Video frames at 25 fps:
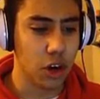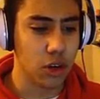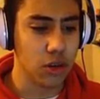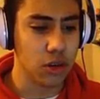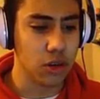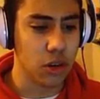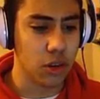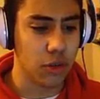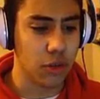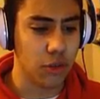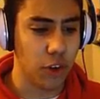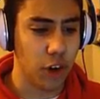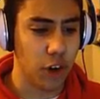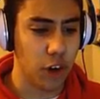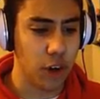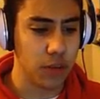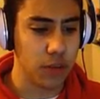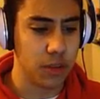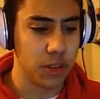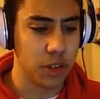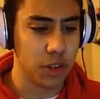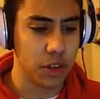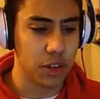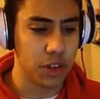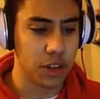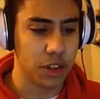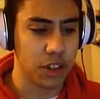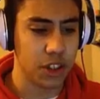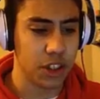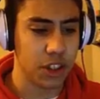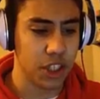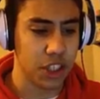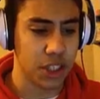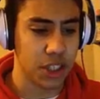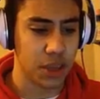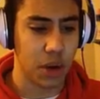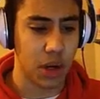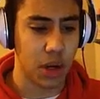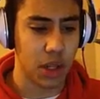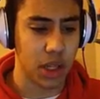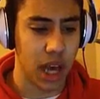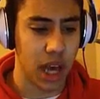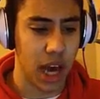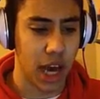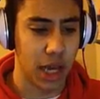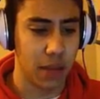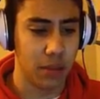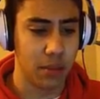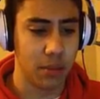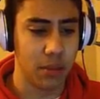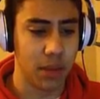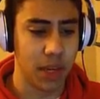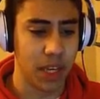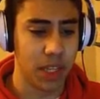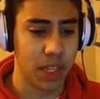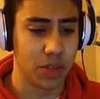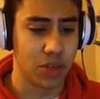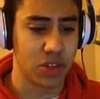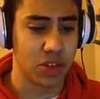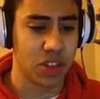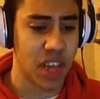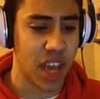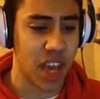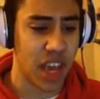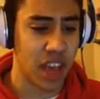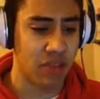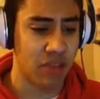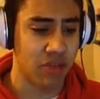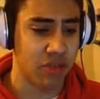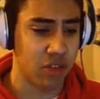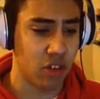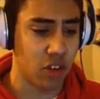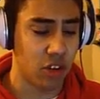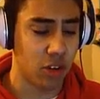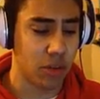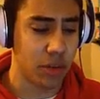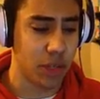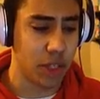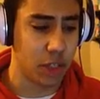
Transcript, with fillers: code form, security system online, begin to scan for